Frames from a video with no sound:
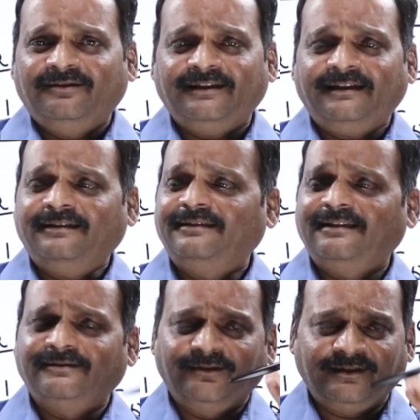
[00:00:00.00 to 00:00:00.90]
Okay, there
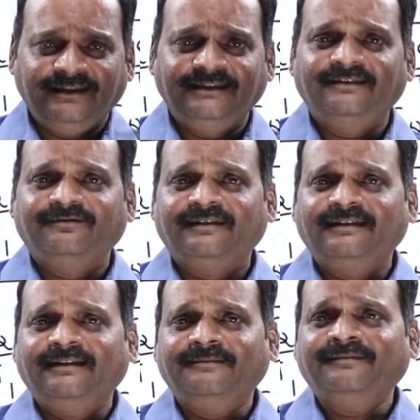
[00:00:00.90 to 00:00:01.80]
is no religion for
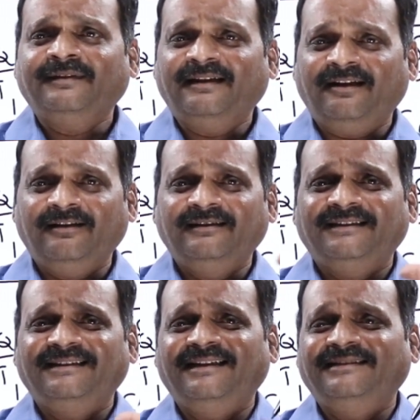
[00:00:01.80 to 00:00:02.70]
them. All
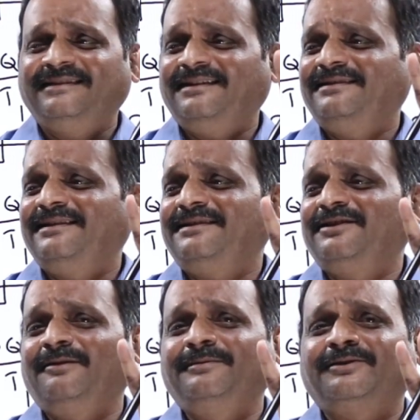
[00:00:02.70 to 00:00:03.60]
that their
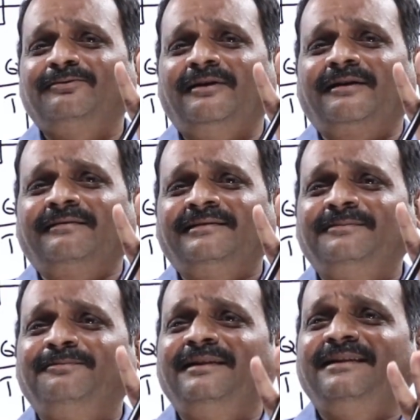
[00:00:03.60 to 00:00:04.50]
job is to what?
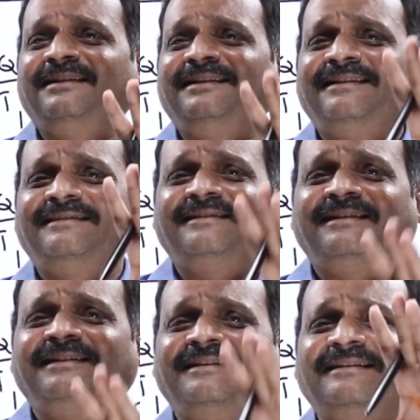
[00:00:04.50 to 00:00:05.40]
Simply eat,
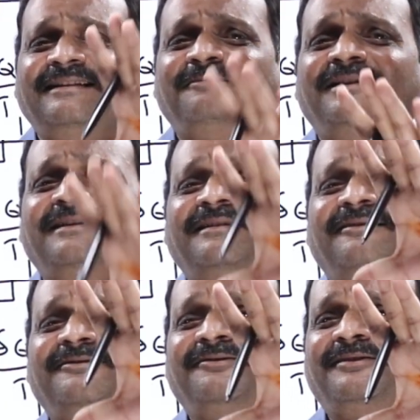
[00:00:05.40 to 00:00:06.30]
drink, and make
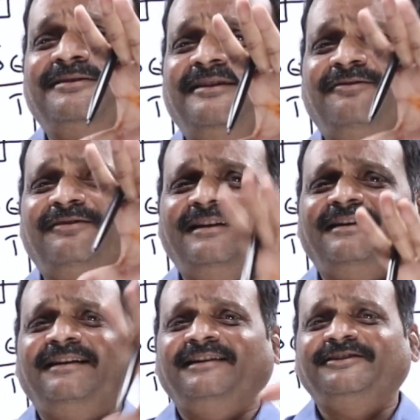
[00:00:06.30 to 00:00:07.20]

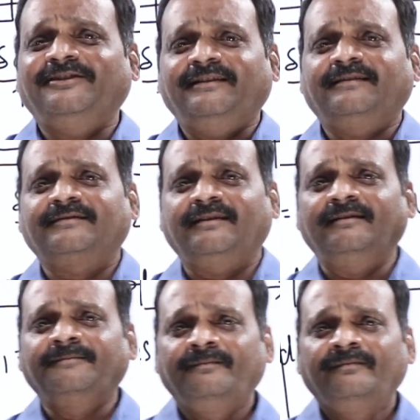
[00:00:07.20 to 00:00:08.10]
fun and enjoy. That's all.
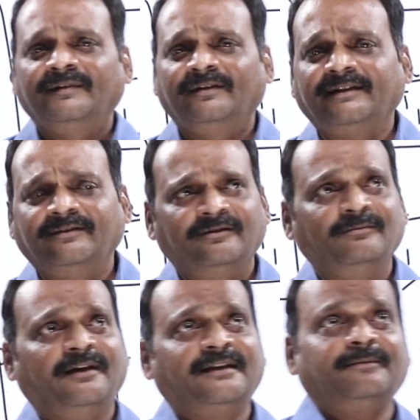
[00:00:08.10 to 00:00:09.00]
Okay, don't
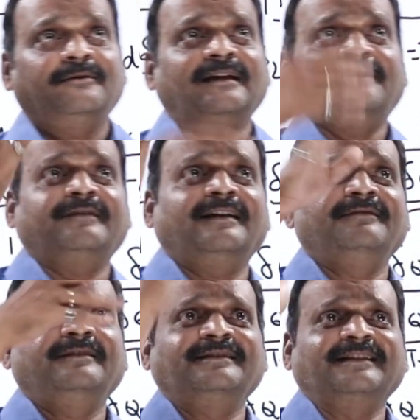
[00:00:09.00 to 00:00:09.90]
bother about
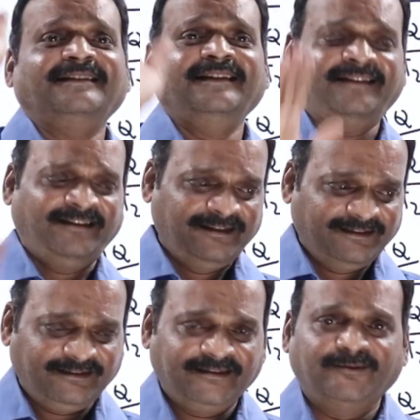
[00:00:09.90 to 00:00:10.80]
afterlife. There is nothing.
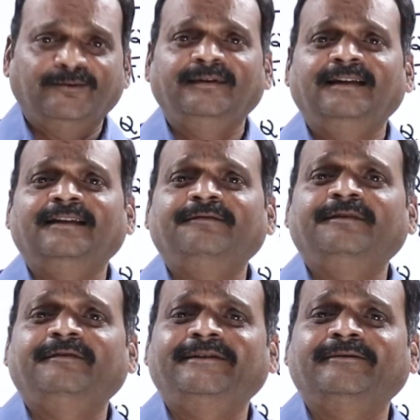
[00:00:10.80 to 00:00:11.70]
This is the only life
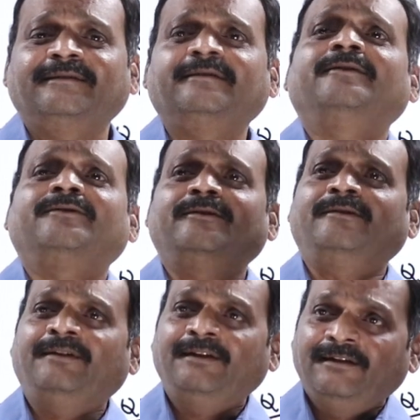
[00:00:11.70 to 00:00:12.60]
given to us.
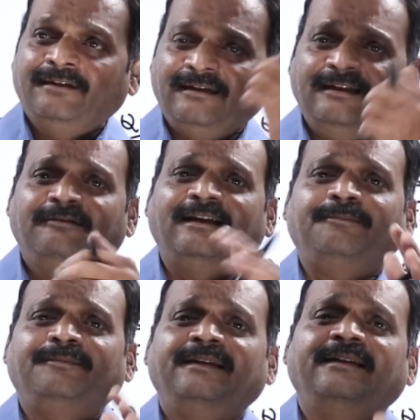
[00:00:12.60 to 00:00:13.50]
So live
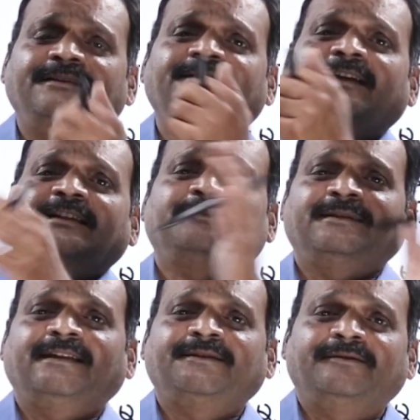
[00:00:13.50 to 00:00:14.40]
happily, enjoy as
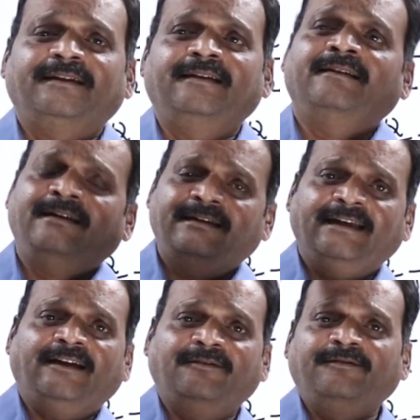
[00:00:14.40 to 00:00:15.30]
much as you can, and
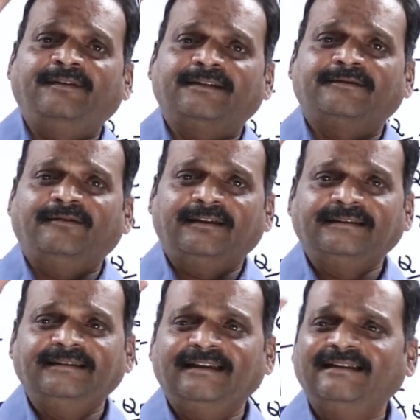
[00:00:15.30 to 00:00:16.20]
die off. That's what
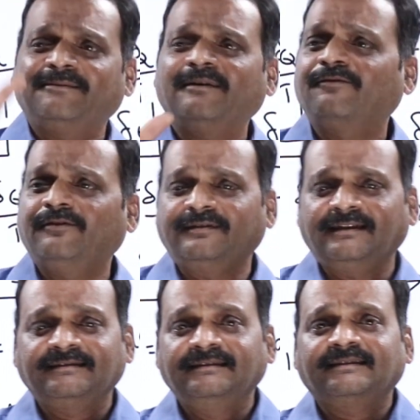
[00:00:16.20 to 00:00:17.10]
is there. That, of course,
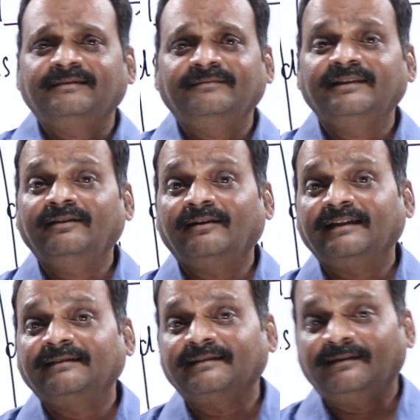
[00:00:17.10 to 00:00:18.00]
that system did not
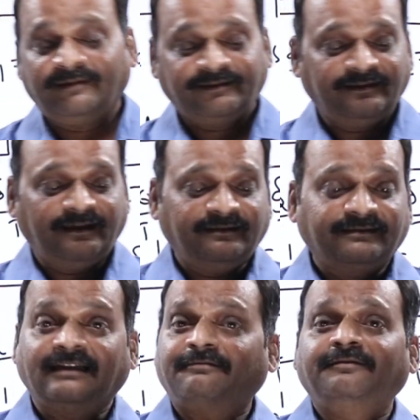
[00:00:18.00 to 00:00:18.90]

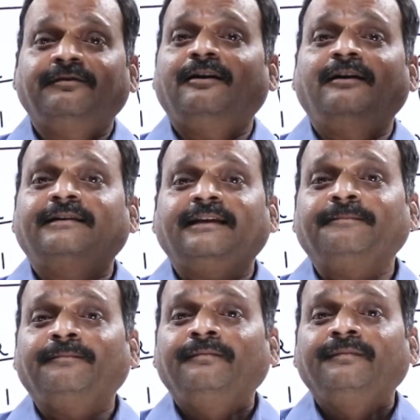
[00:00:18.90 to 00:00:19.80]
survive for a long
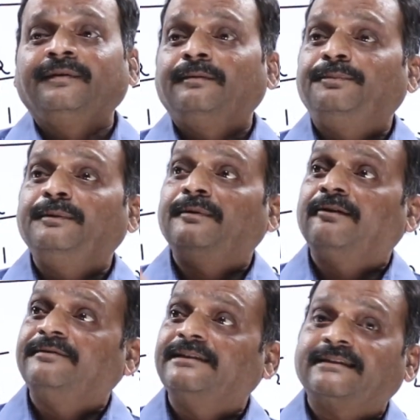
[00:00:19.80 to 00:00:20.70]
time. People
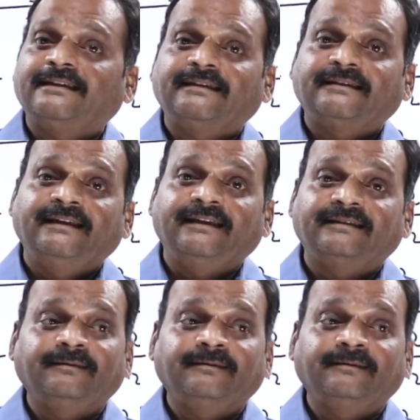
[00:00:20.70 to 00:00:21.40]
have rejected that theory.